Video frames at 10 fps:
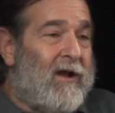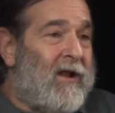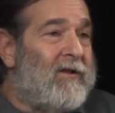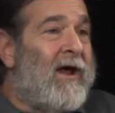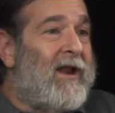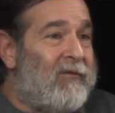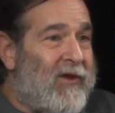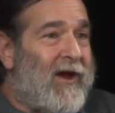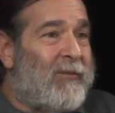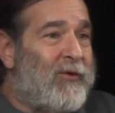a lot of
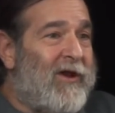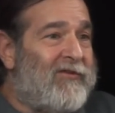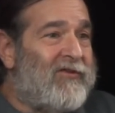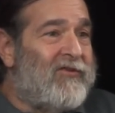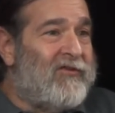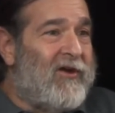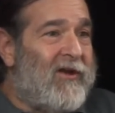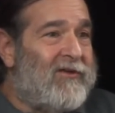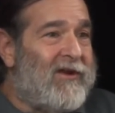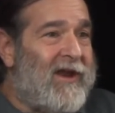the operations
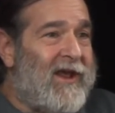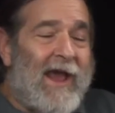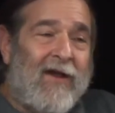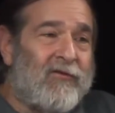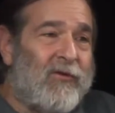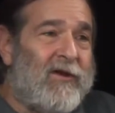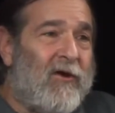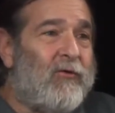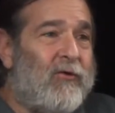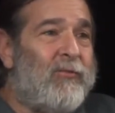done today actually
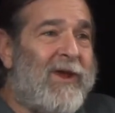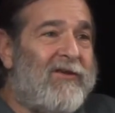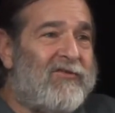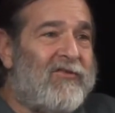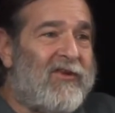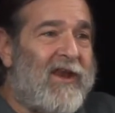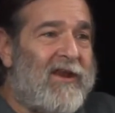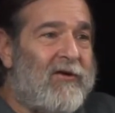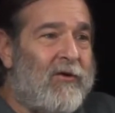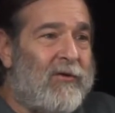don't do patients
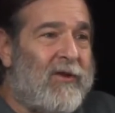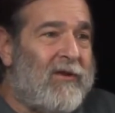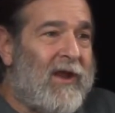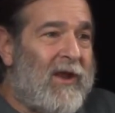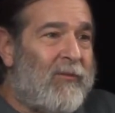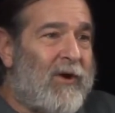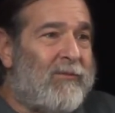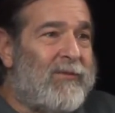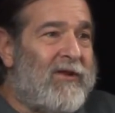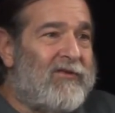any good, that
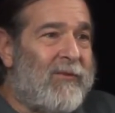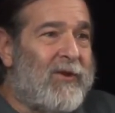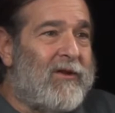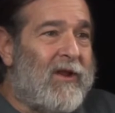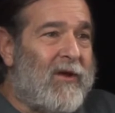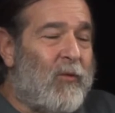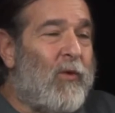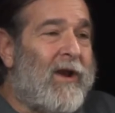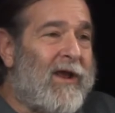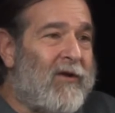probably something like
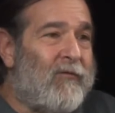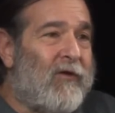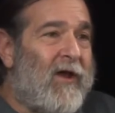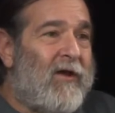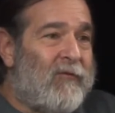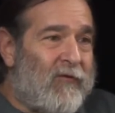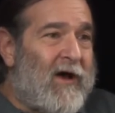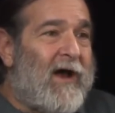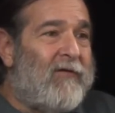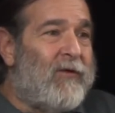1 out of
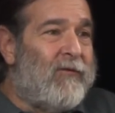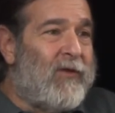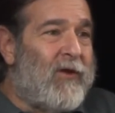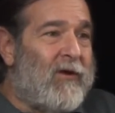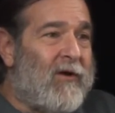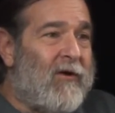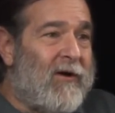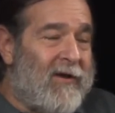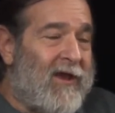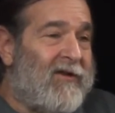5 of the
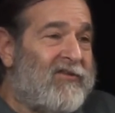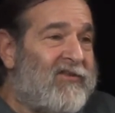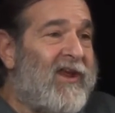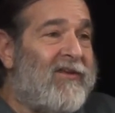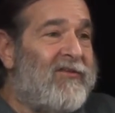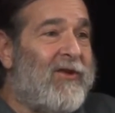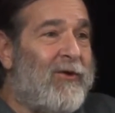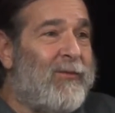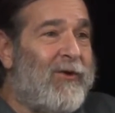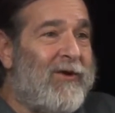cardiac stents that
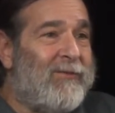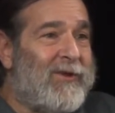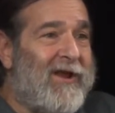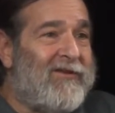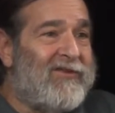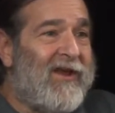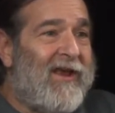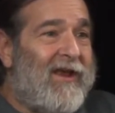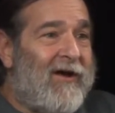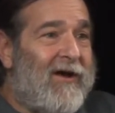are put in place
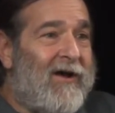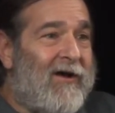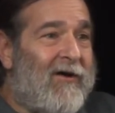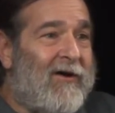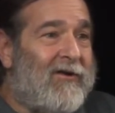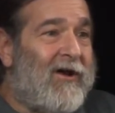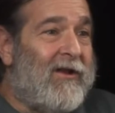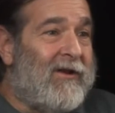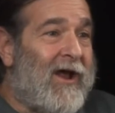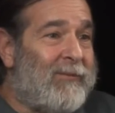are
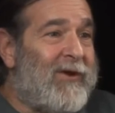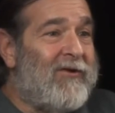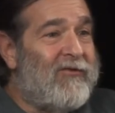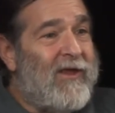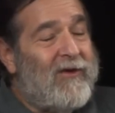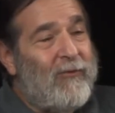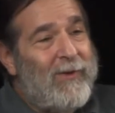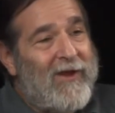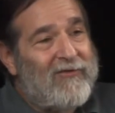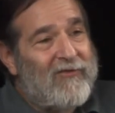done not because they do
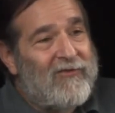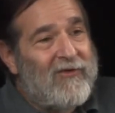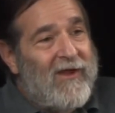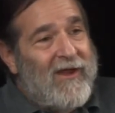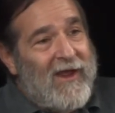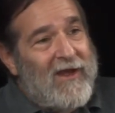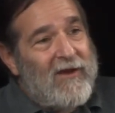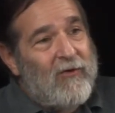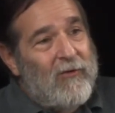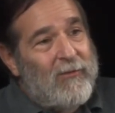patients
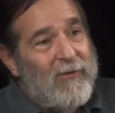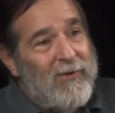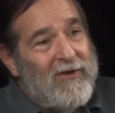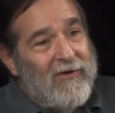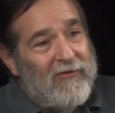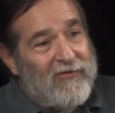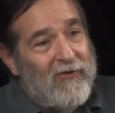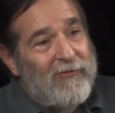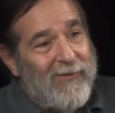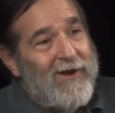any good, but because
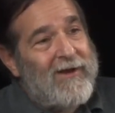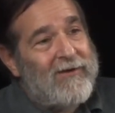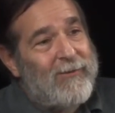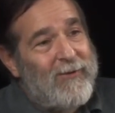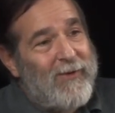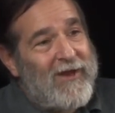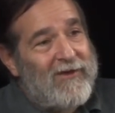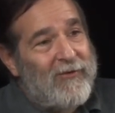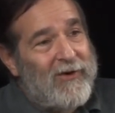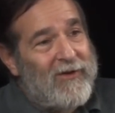there's money to be
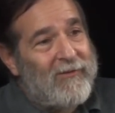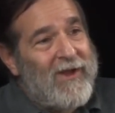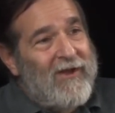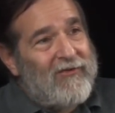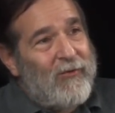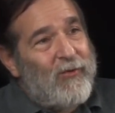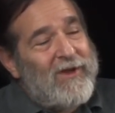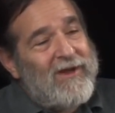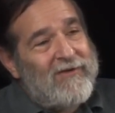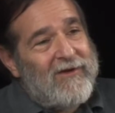made doing them. So
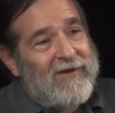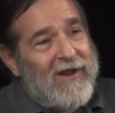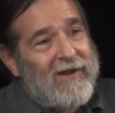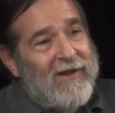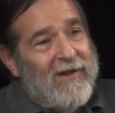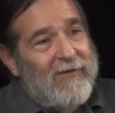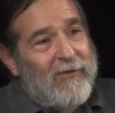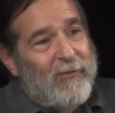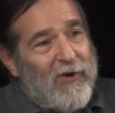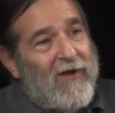we need to take
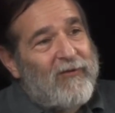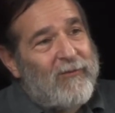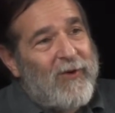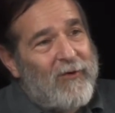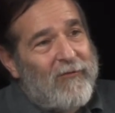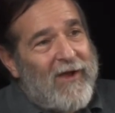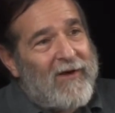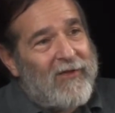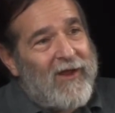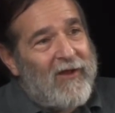the profit motive
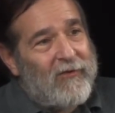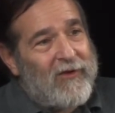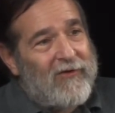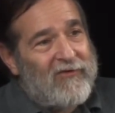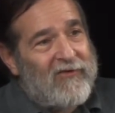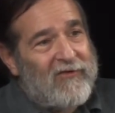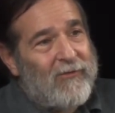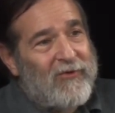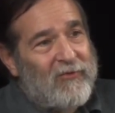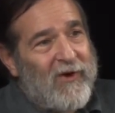out of the healthcare
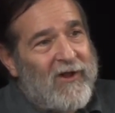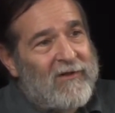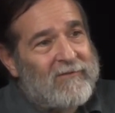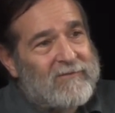system as well.